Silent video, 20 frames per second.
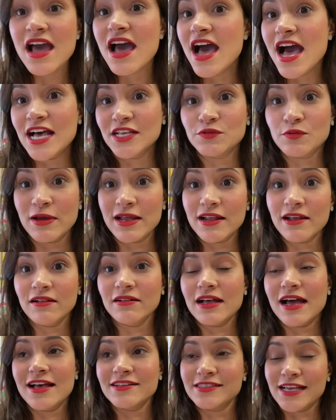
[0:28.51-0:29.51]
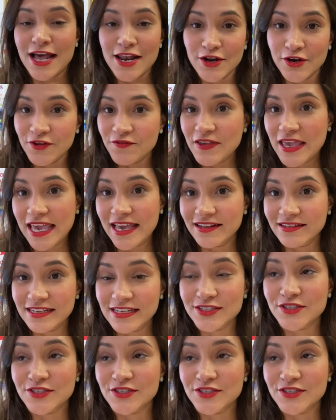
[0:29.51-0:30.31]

as well as a lot of candy.